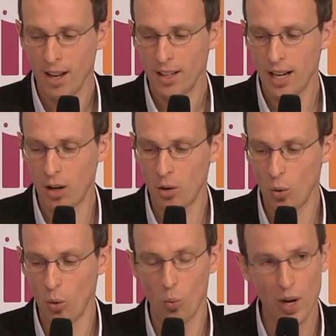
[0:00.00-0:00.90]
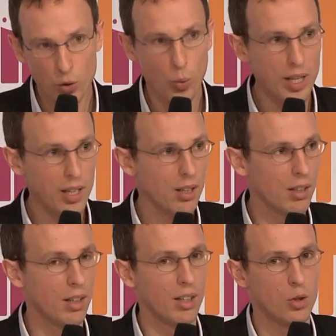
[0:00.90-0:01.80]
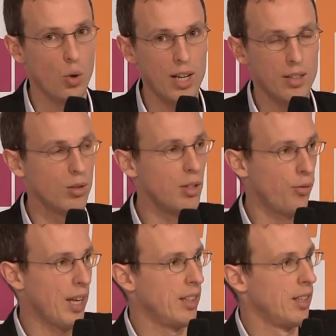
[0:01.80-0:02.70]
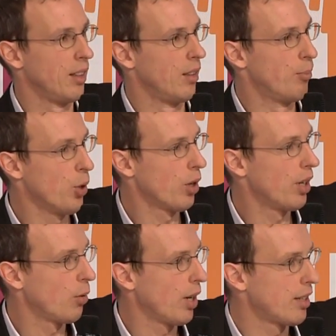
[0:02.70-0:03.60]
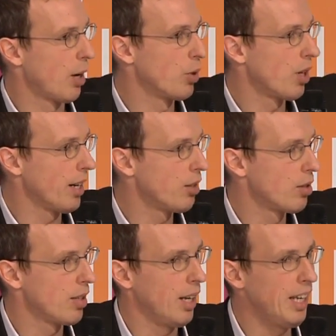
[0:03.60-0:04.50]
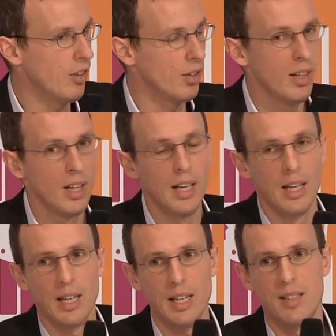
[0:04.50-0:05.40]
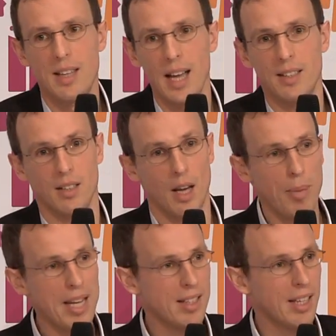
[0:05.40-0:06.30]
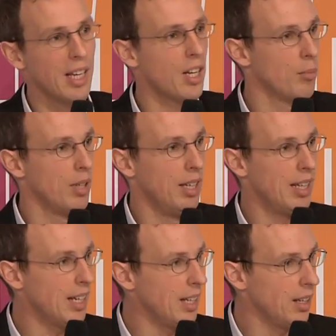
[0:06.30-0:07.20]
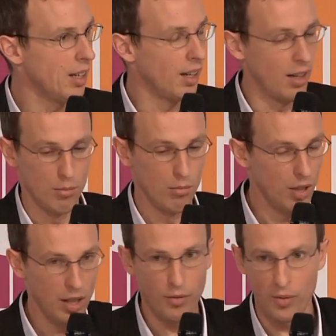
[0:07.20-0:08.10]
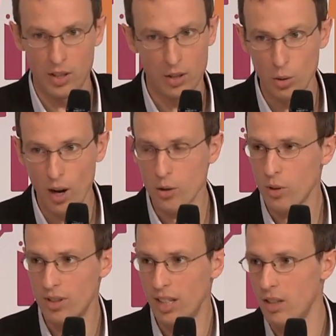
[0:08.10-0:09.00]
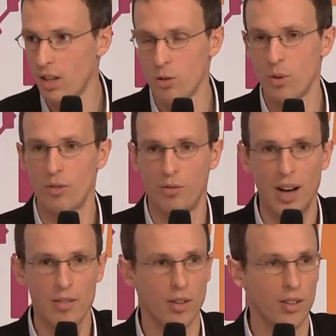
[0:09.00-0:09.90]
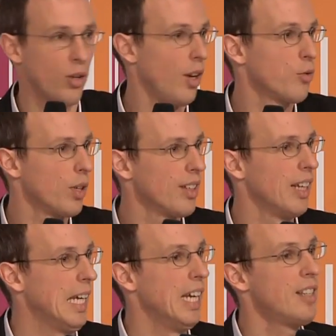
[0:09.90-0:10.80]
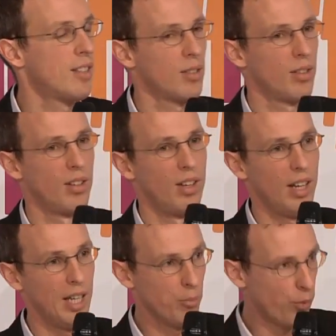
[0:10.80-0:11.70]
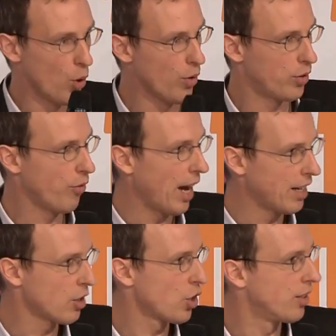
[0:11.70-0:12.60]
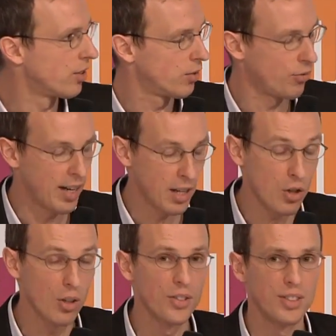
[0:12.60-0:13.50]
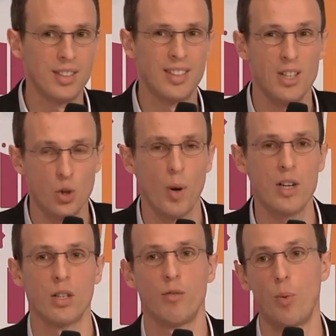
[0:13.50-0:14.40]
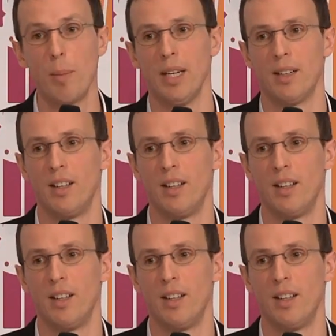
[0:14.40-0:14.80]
Now, what we try to defend in the book and what I would like to say here is that a basic income in any, if it's 200, 600, 500, it improves the financial situation of women.